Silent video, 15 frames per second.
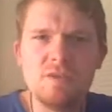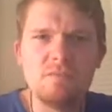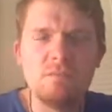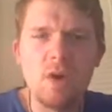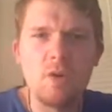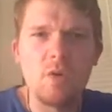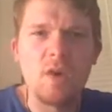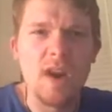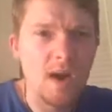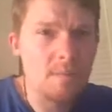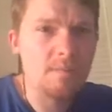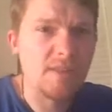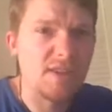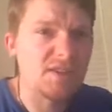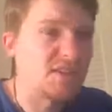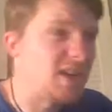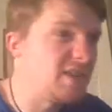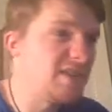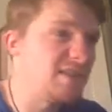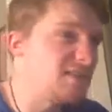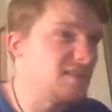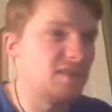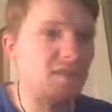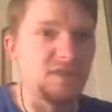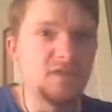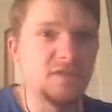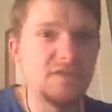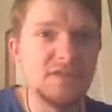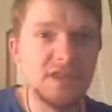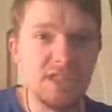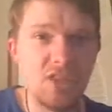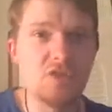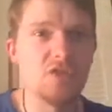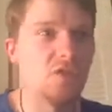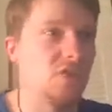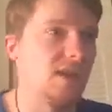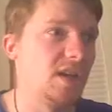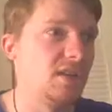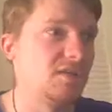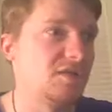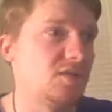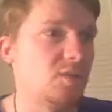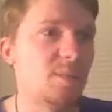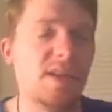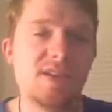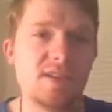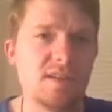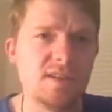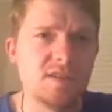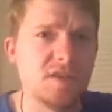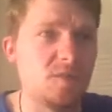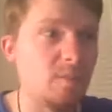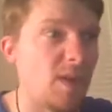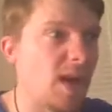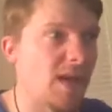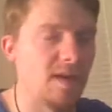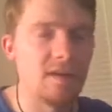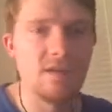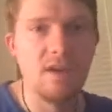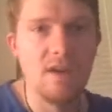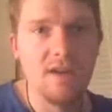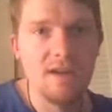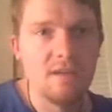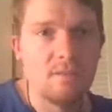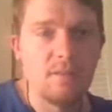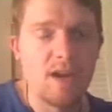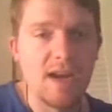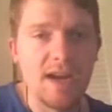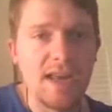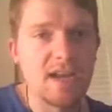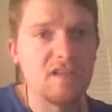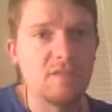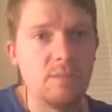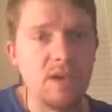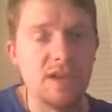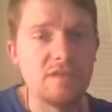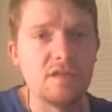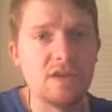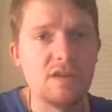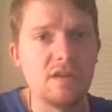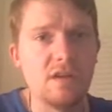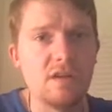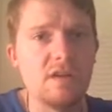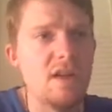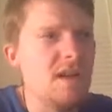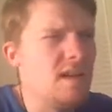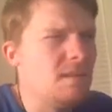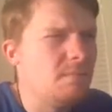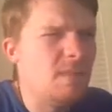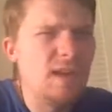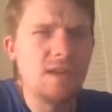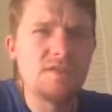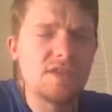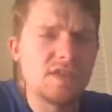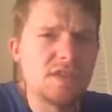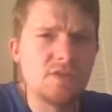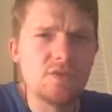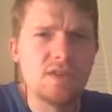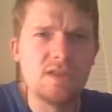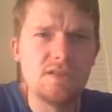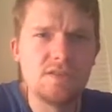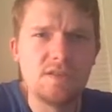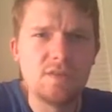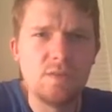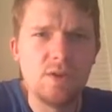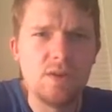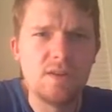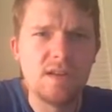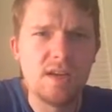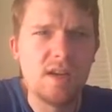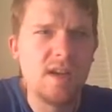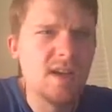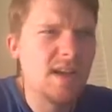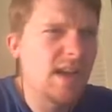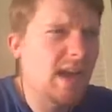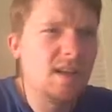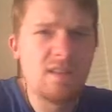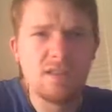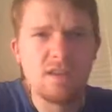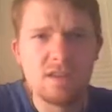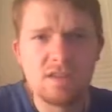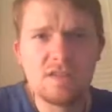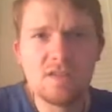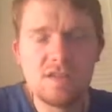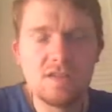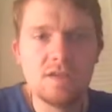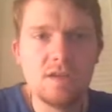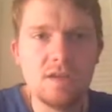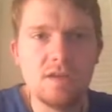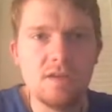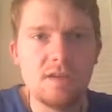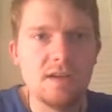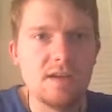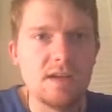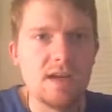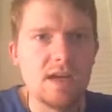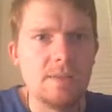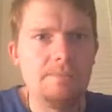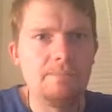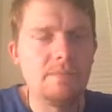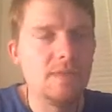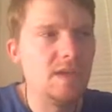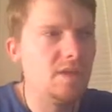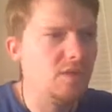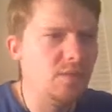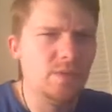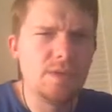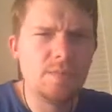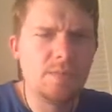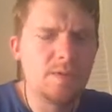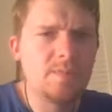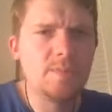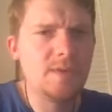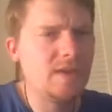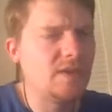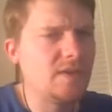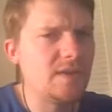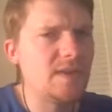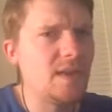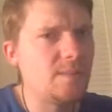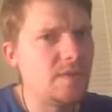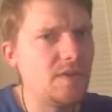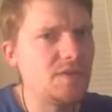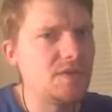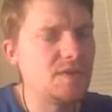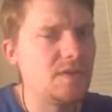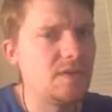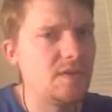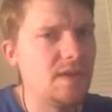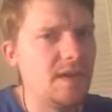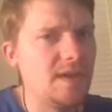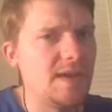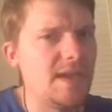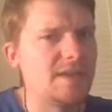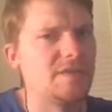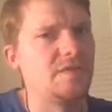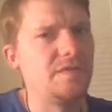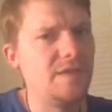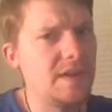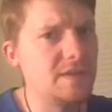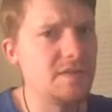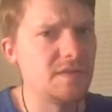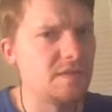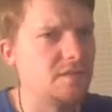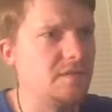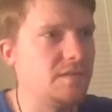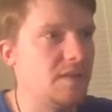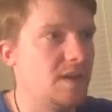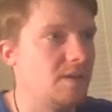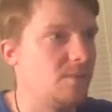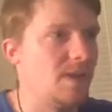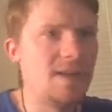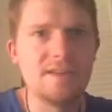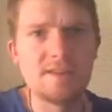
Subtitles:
sort of moral compass, and I think there's a lot of serial killers who are basically inspired by lack of belief in God. Many of the serial killers in the world are atheists. You would probably look at that person as offensive,